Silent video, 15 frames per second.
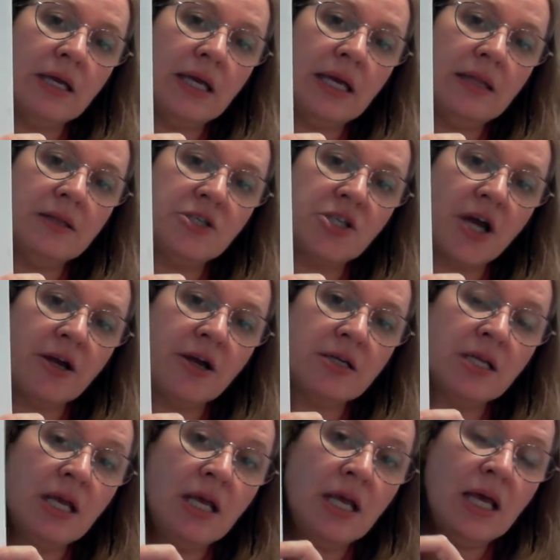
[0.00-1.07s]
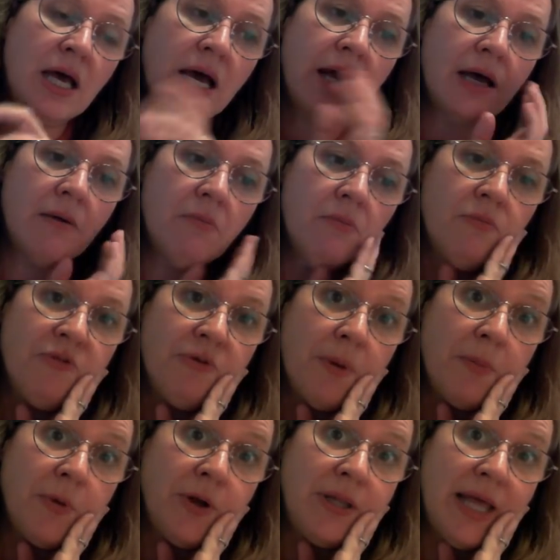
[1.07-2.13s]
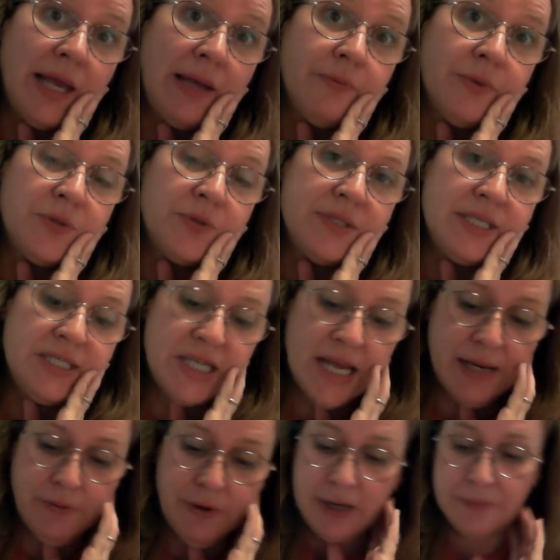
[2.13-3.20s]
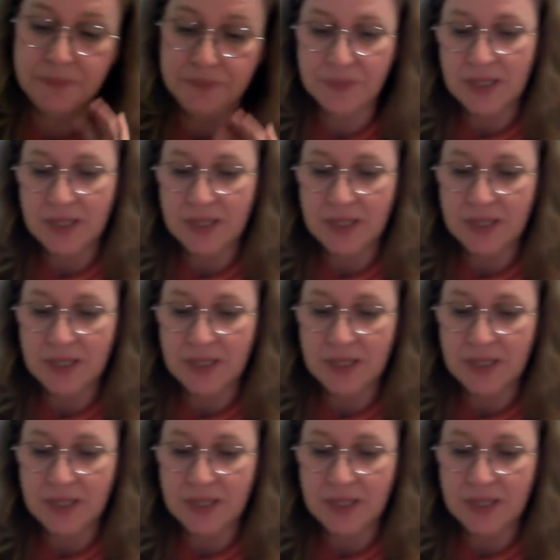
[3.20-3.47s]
and the chart for my birthday, which was in January.